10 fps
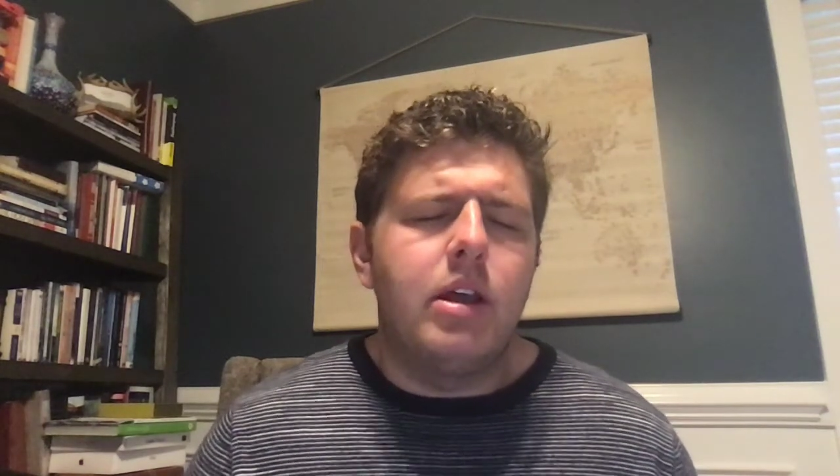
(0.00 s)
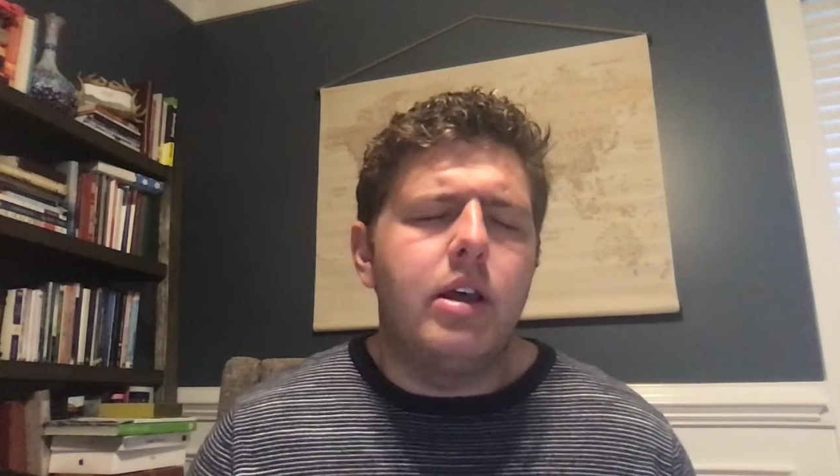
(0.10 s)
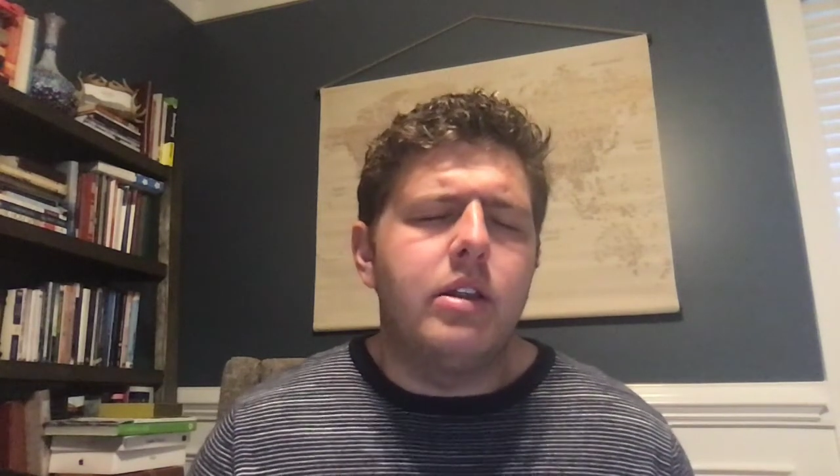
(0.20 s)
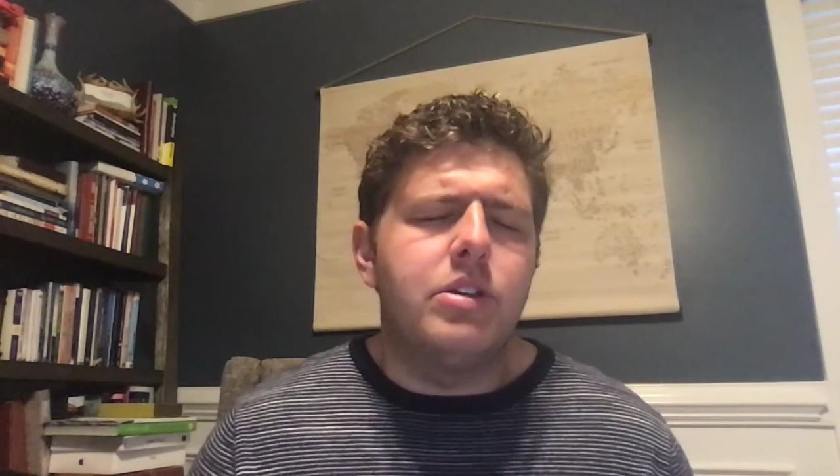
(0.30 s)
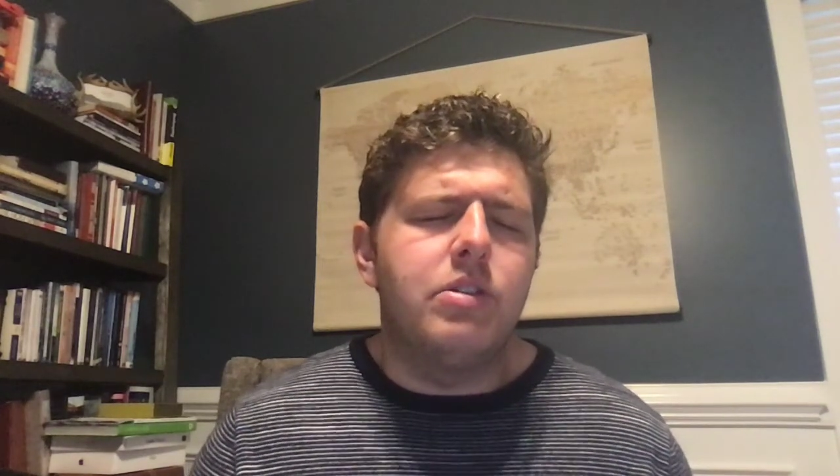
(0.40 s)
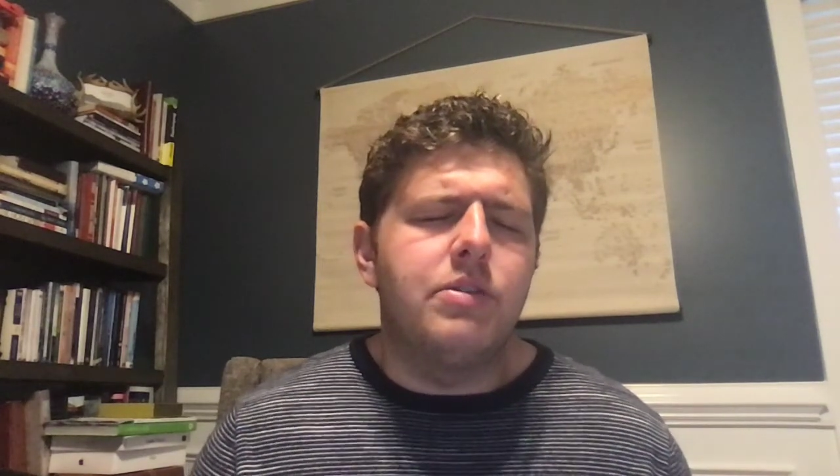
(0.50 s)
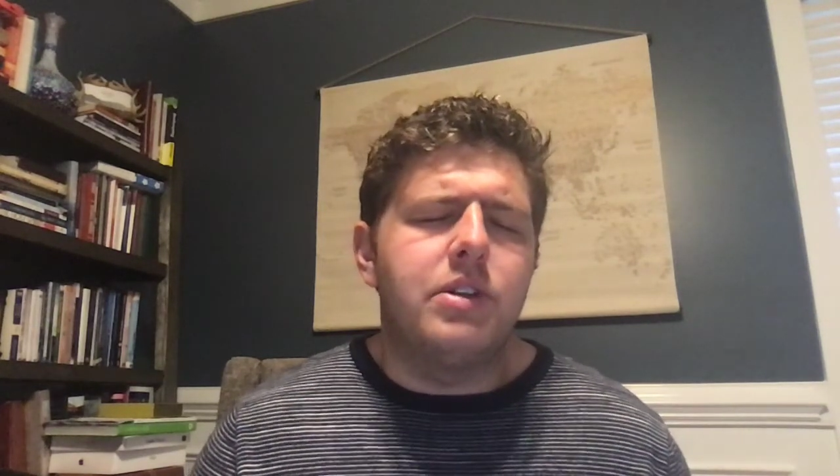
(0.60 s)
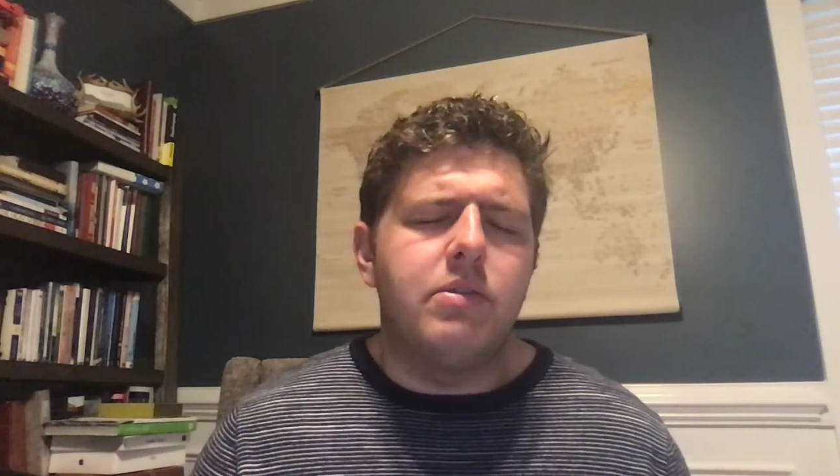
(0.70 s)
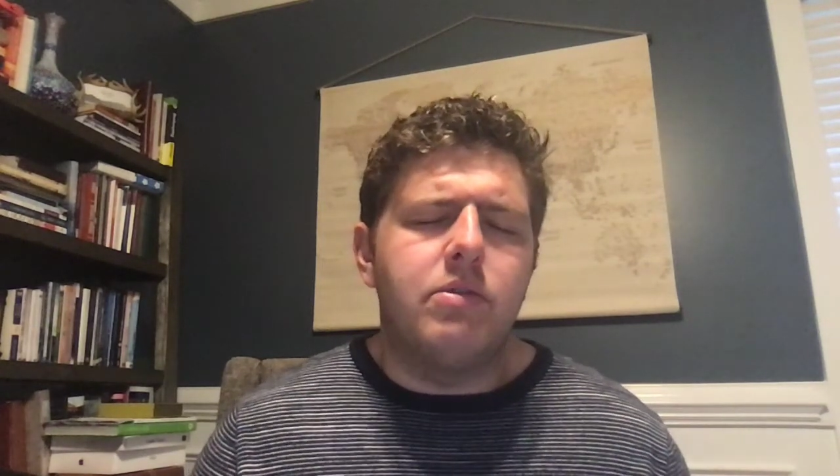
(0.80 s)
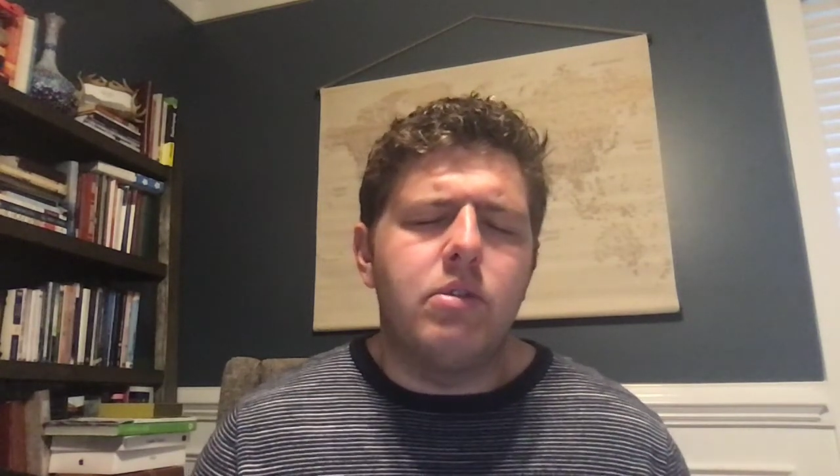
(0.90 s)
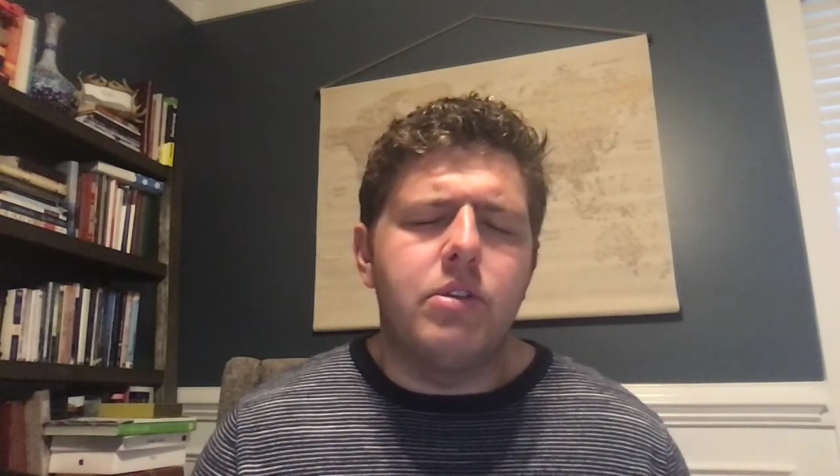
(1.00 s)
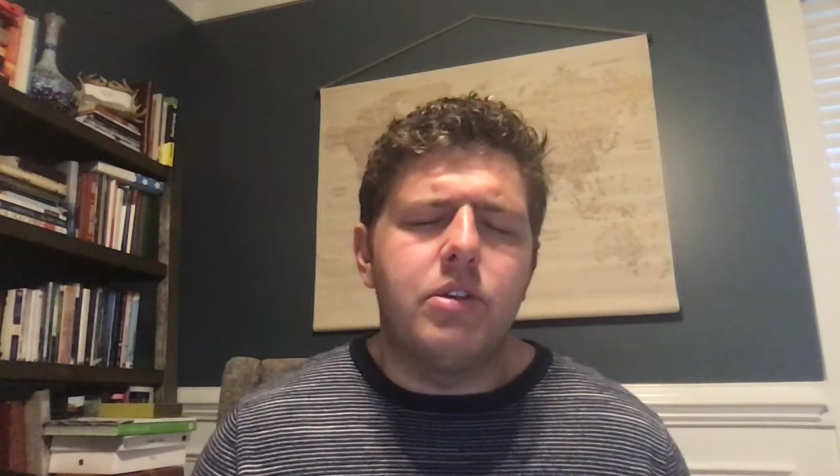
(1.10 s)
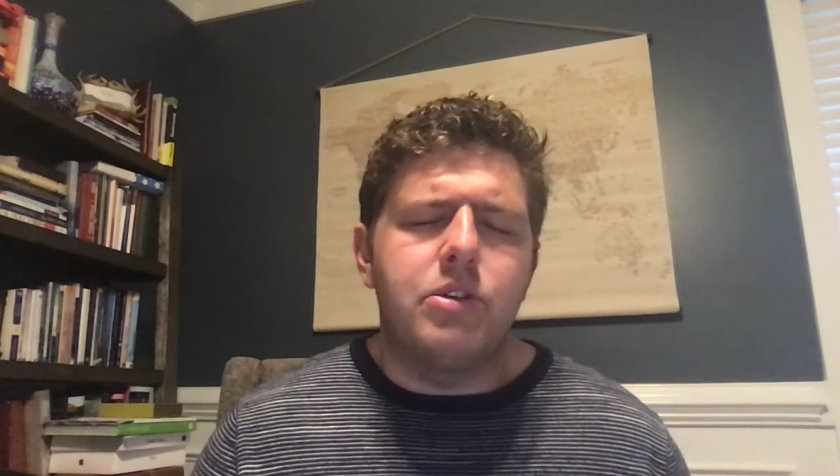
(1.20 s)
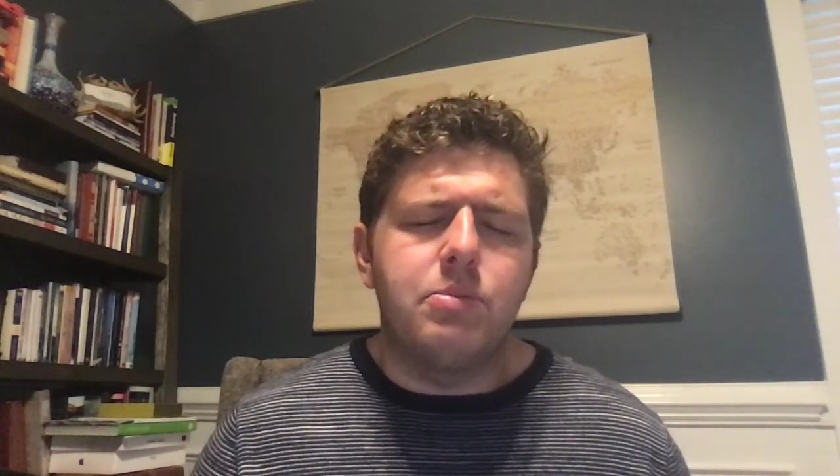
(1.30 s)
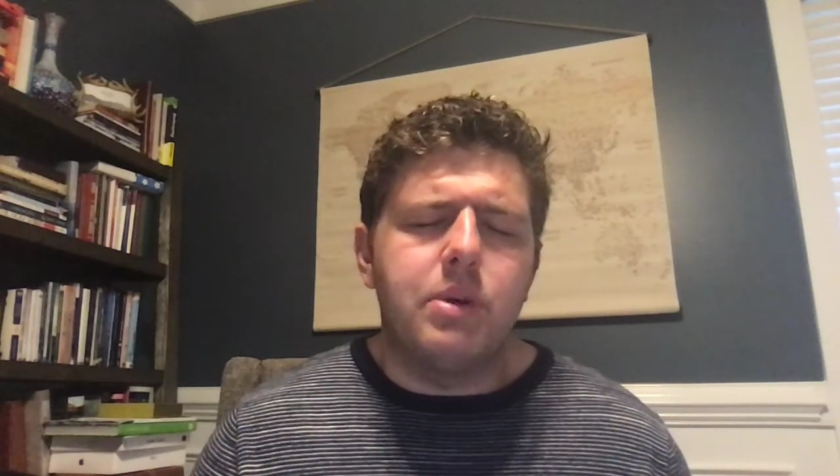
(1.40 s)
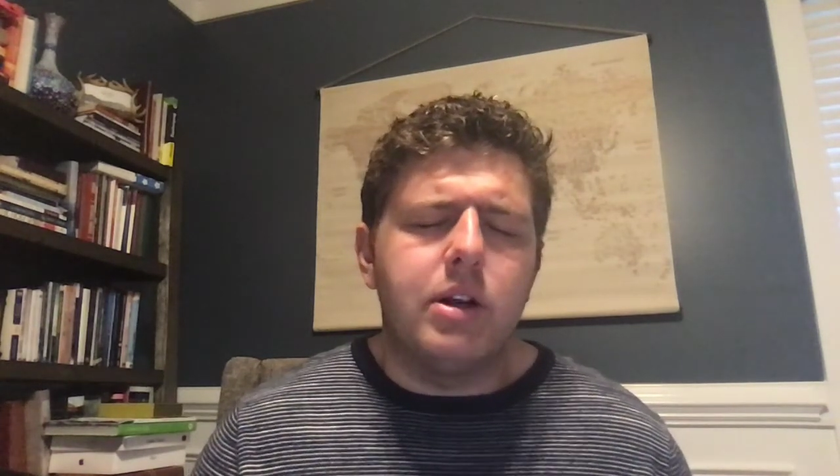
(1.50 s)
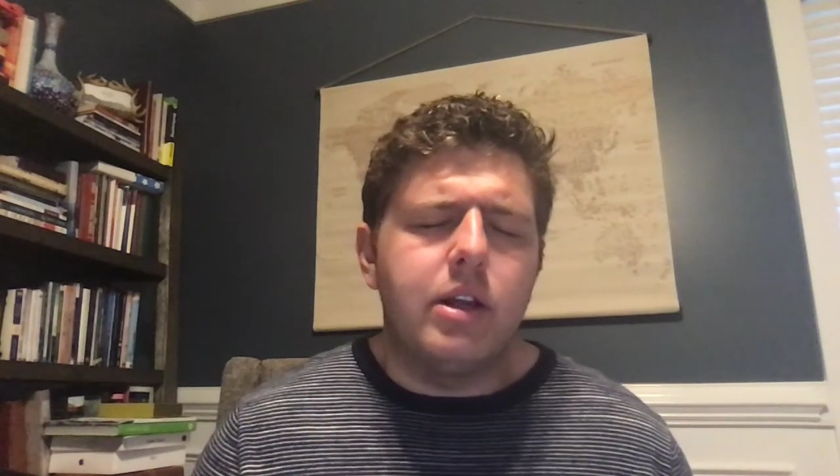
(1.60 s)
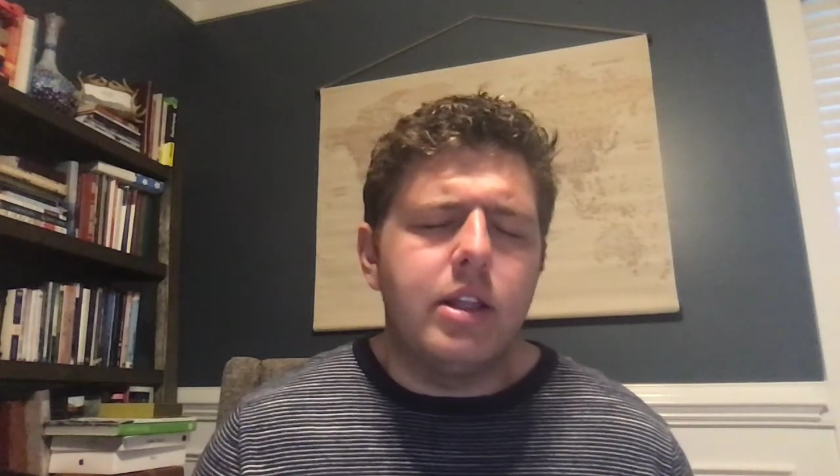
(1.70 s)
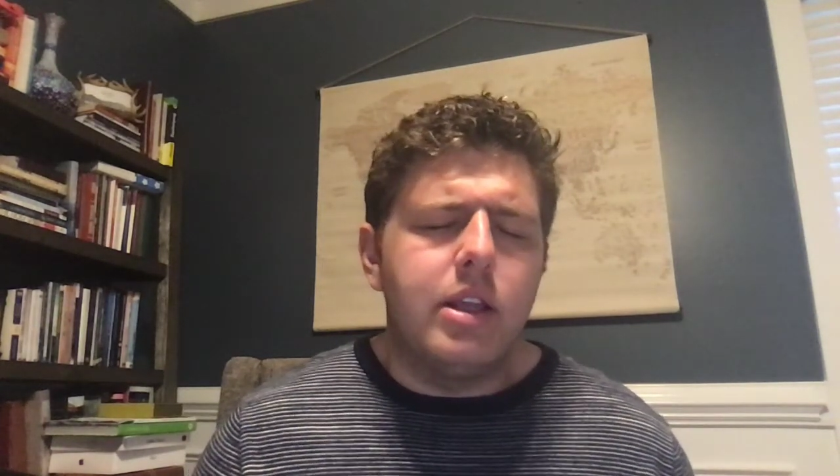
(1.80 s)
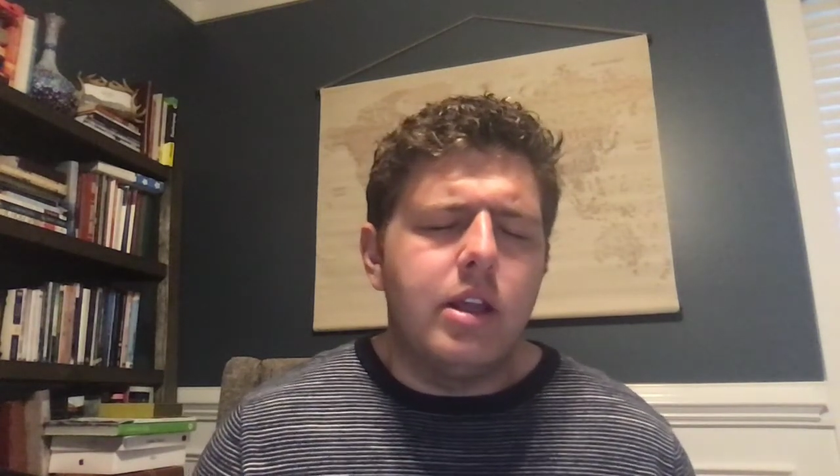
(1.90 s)
uh, that you have sent forth your
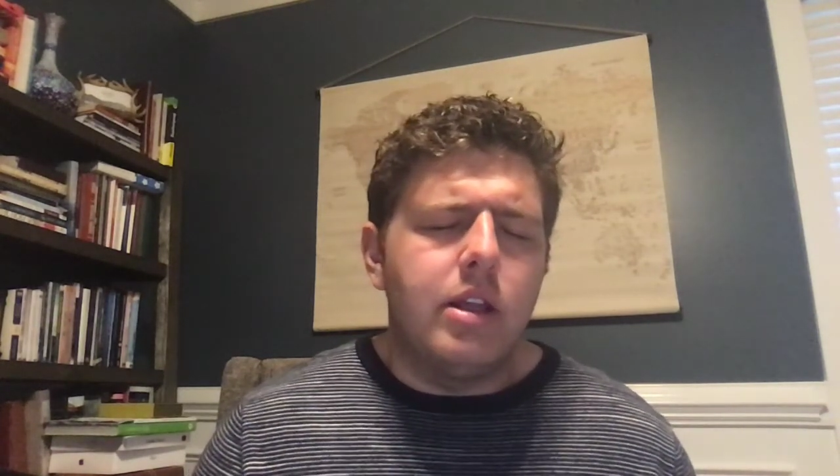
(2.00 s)
Spirit,